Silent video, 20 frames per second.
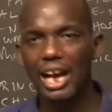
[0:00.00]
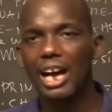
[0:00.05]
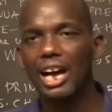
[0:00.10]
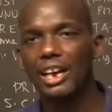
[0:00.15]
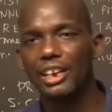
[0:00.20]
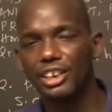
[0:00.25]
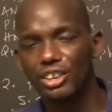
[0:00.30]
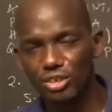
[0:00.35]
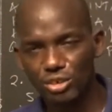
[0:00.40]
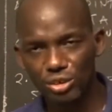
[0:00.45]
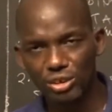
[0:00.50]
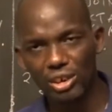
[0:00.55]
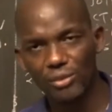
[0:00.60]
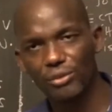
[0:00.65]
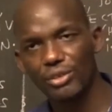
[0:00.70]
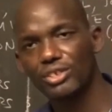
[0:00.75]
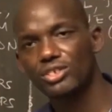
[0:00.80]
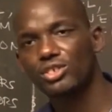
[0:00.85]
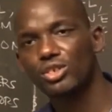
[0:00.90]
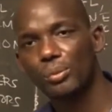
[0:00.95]
into the
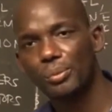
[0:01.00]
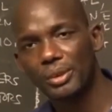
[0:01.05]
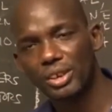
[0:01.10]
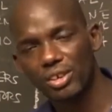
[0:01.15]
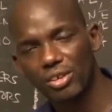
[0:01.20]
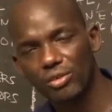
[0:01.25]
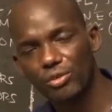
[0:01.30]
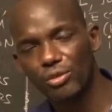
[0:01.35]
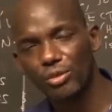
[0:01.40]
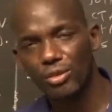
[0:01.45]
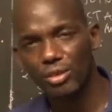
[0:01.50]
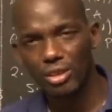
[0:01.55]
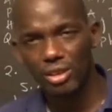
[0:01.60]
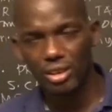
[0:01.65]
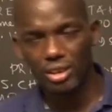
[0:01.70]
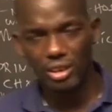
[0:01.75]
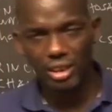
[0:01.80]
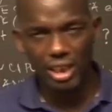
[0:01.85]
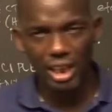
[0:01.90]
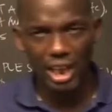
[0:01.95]
first topic of
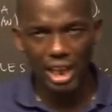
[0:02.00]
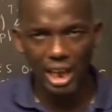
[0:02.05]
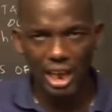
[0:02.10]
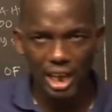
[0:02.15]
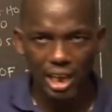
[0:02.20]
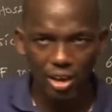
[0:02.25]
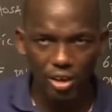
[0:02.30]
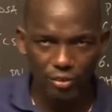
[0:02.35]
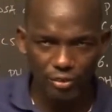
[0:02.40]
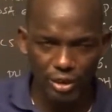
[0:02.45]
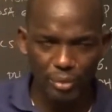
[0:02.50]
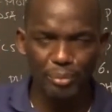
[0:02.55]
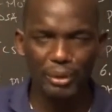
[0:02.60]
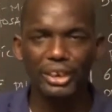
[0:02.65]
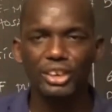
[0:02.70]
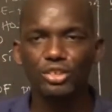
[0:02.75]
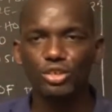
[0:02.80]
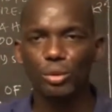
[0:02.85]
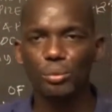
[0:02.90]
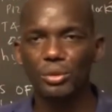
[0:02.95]
the main
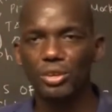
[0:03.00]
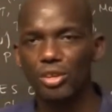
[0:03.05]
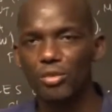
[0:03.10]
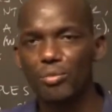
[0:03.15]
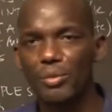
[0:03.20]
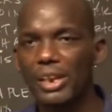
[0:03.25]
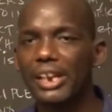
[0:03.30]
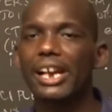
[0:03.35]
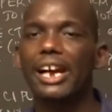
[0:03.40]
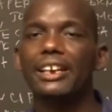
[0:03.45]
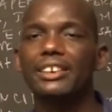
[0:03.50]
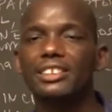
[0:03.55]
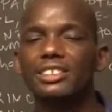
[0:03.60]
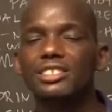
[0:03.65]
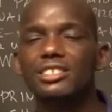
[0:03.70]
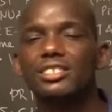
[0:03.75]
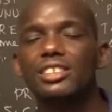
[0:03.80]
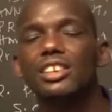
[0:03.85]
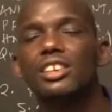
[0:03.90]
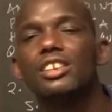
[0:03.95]
topic of
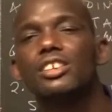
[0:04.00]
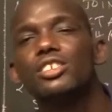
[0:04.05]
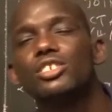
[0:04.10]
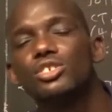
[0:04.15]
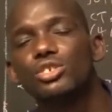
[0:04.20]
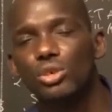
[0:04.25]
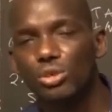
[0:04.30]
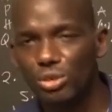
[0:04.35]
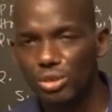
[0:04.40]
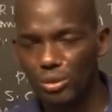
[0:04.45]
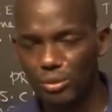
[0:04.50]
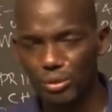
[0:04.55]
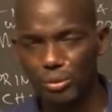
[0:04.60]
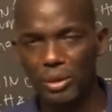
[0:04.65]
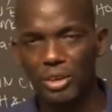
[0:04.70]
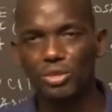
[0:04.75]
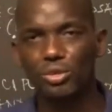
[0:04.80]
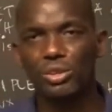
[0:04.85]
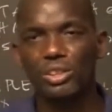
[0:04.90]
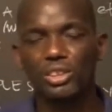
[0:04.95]
mechanics. So make
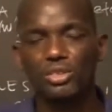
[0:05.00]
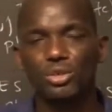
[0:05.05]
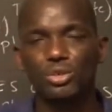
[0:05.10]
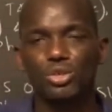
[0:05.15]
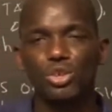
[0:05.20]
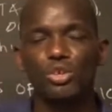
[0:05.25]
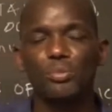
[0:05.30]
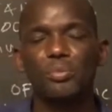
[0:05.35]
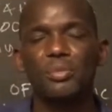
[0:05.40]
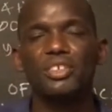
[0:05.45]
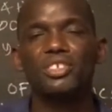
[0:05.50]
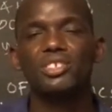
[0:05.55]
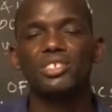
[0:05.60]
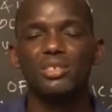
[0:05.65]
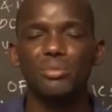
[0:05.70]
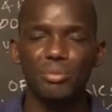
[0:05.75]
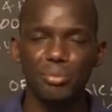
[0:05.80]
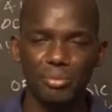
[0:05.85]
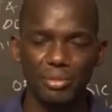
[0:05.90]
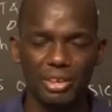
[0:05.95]
sure that you don't miss.
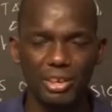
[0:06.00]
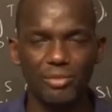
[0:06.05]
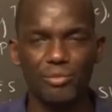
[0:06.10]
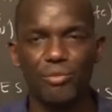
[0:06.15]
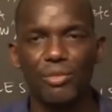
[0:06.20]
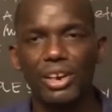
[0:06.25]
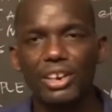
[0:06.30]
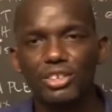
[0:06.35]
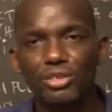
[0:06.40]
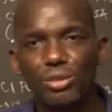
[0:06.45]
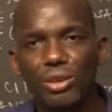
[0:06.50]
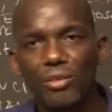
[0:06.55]
Invite your